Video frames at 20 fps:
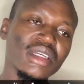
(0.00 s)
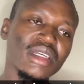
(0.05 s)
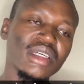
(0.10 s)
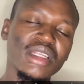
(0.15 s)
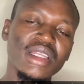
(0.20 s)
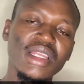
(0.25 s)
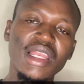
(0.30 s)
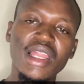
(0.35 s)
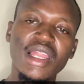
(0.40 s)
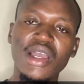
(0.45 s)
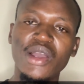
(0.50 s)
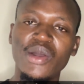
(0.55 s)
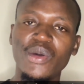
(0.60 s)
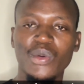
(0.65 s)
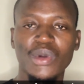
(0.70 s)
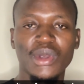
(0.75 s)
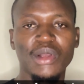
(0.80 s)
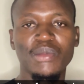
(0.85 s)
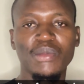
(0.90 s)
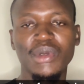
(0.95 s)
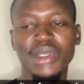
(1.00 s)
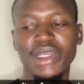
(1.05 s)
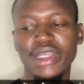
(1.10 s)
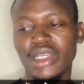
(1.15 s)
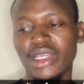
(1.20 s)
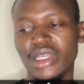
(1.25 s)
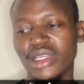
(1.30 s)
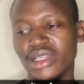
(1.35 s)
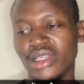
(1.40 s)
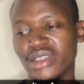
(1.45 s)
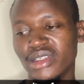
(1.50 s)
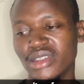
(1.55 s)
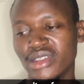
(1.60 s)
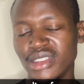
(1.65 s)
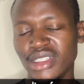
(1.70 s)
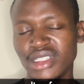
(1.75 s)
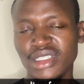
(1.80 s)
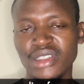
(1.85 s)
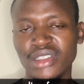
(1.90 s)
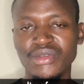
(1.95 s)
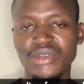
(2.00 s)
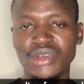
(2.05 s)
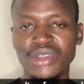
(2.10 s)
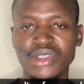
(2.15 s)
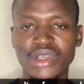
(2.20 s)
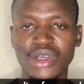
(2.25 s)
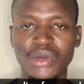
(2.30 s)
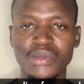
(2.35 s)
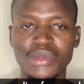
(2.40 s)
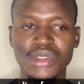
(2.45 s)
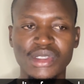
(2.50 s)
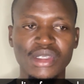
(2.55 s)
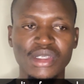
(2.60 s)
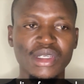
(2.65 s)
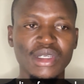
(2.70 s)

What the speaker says: now we'll be searching for jobs.